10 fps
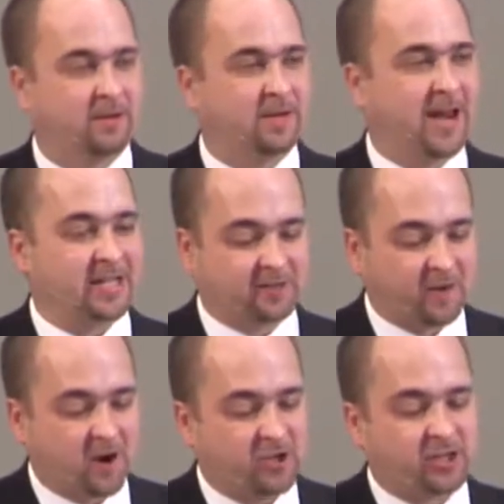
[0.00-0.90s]
The next
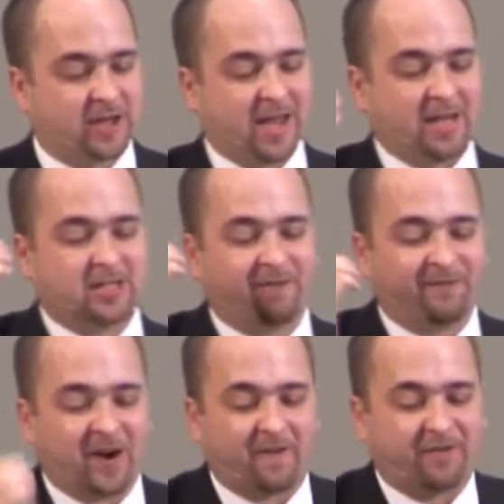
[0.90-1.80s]
verse, it is a
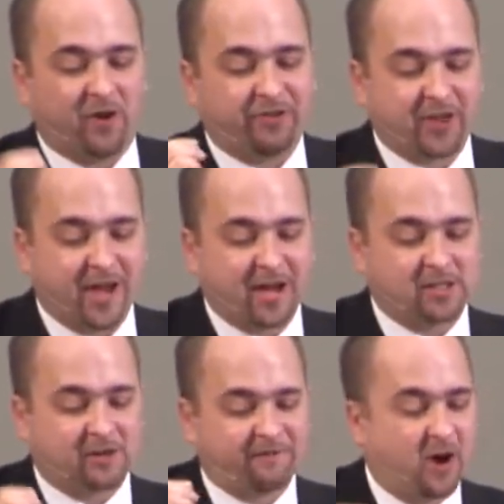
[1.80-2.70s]
fearful thing
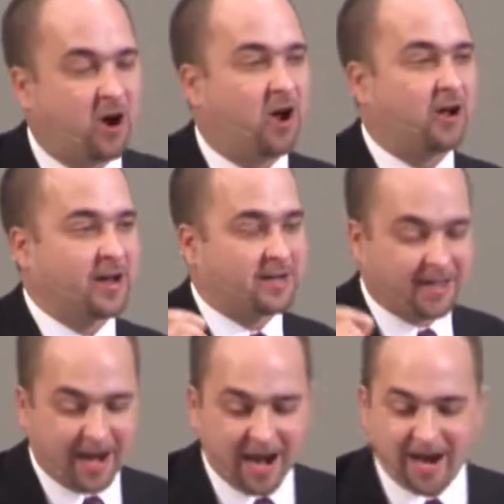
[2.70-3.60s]
to fall into
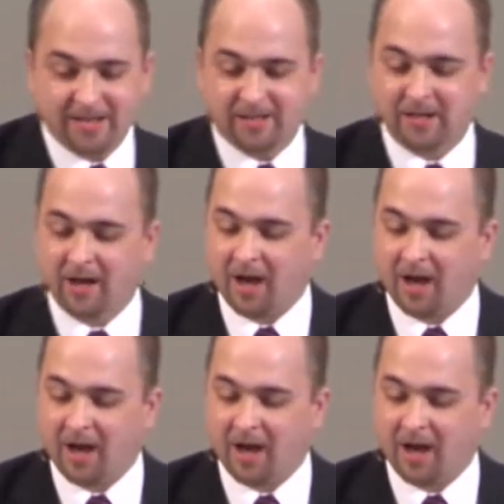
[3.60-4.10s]
the hands